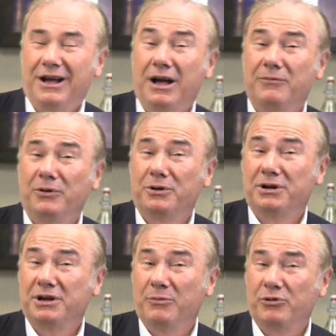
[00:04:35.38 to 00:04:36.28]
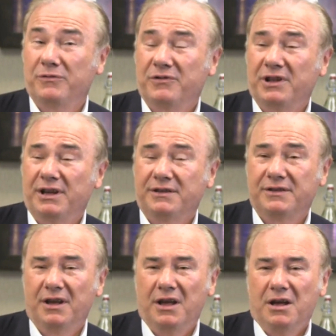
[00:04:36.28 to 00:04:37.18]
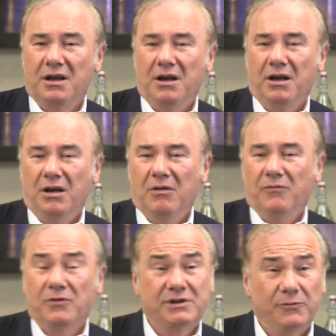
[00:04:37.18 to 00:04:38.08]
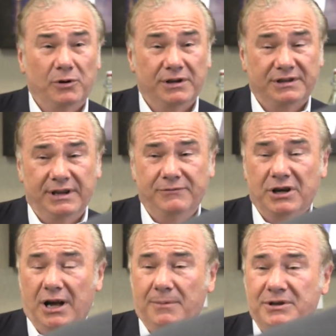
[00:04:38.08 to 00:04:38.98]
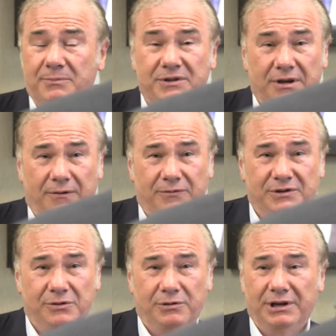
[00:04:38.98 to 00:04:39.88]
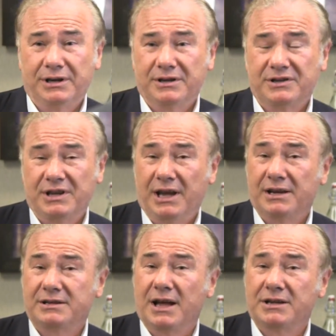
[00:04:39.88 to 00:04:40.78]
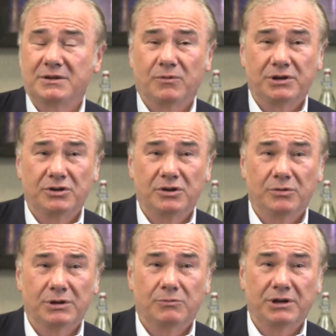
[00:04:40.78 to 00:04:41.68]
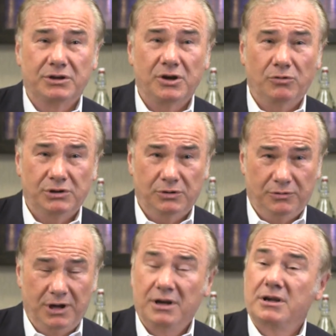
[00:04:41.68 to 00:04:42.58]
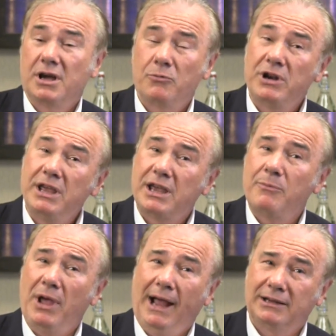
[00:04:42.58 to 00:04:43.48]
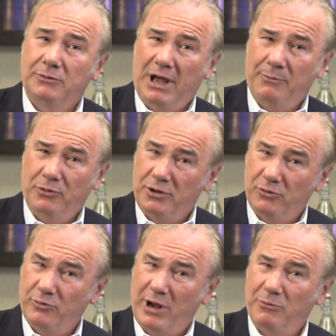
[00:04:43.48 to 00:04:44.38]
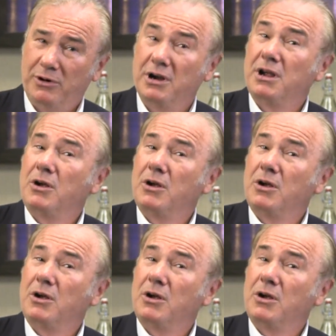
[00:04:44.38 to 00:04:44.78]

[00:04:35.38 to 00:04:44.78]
I've learned a number of things. First of all, as Steve Jobs himself was so clear to state, it's not just what you do, it's what you don't do. And when he came back to Apple, you remember,